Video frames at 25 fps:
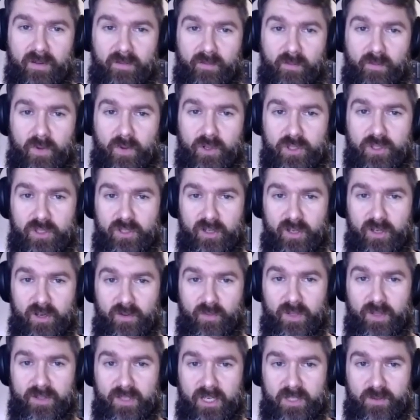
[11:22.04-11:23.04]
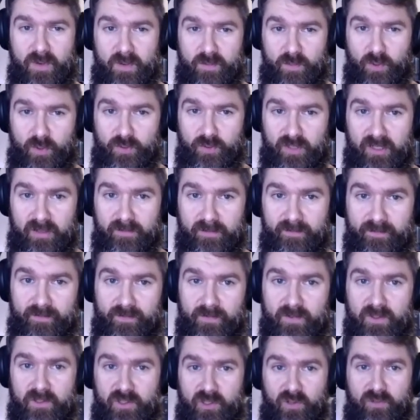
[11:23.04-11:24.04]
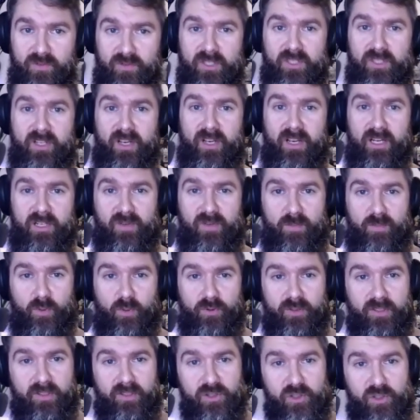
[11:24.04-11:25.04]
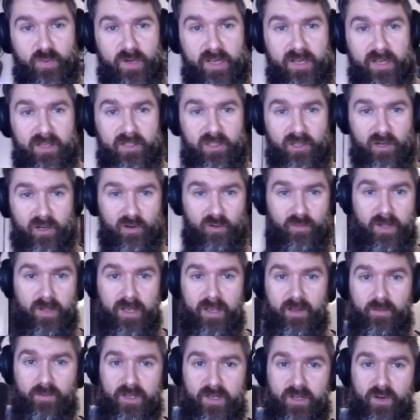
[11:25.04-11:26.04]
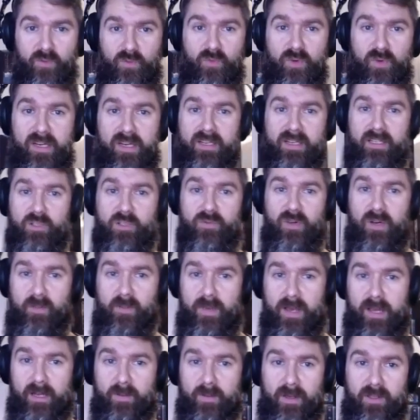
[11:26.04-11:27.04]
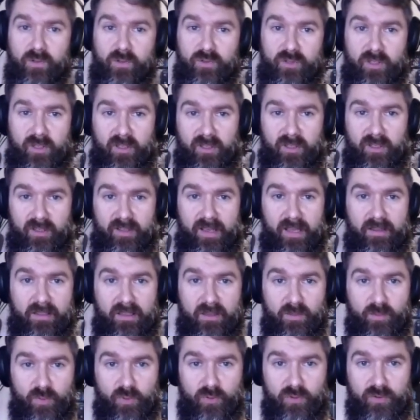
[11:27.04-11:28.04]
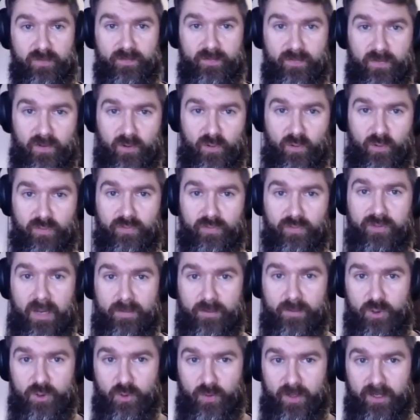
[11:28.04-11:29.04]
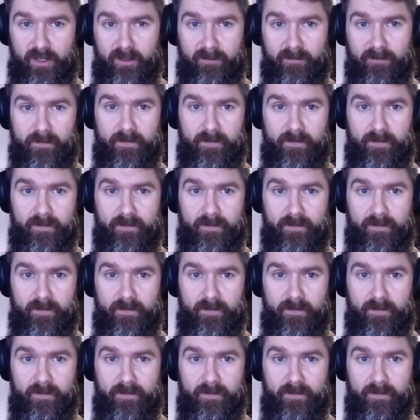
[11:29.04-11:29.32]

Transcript: what has been put in. So in this case, we put in a string, so you can read that string back by using getInput of type string.